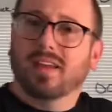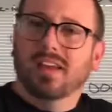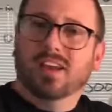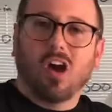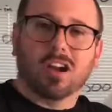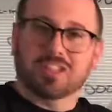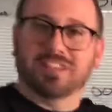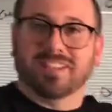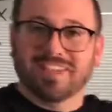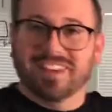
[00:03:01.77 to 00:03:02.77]
Caution.
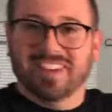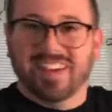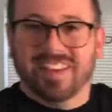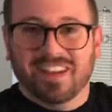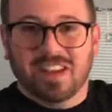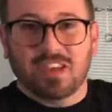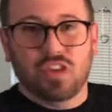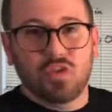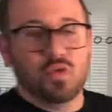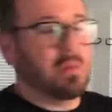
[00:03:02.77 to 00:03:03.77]

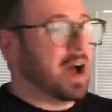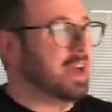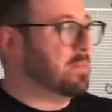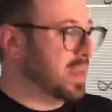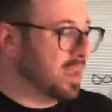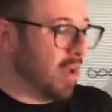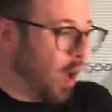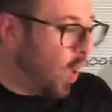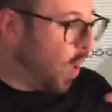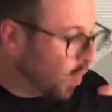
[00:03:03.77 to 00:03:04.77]
You might be
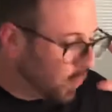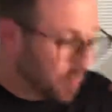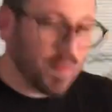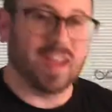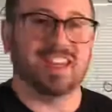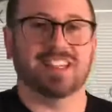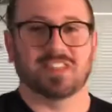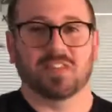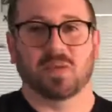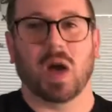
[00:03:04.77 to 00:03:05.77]
all ready
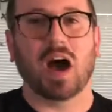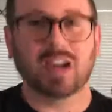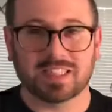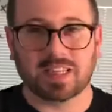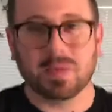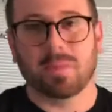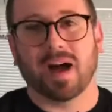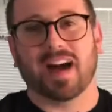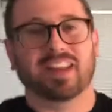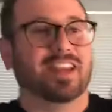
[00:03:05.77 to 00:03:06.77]
to hug
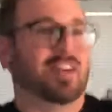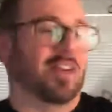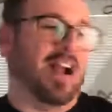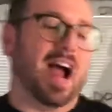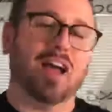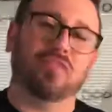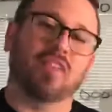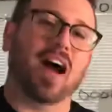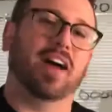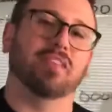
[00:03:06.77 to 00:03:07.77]
somebody or
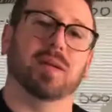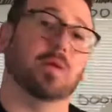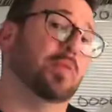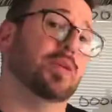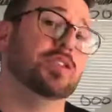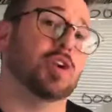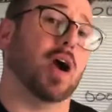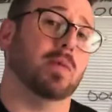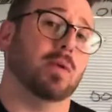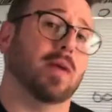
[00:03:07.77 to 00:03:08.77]
high-five them or put your
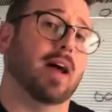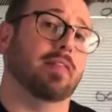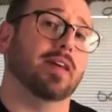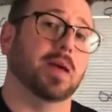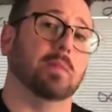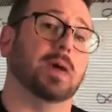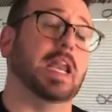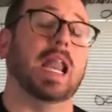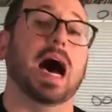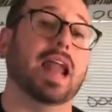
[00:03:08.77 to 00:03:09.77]
arm around them, but
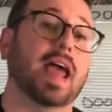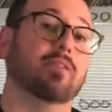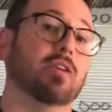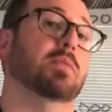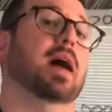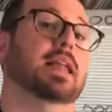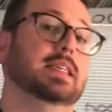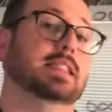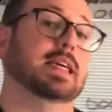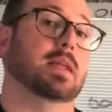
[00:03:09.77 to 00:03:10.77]
not everybody
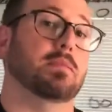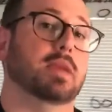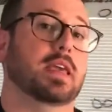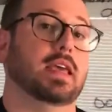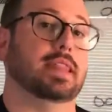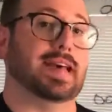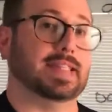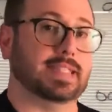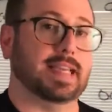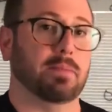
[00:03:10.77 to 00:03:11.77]
is going to be in that
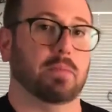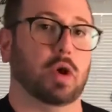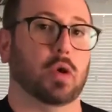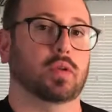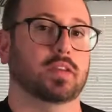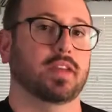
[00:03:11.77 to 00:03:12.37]
same boat.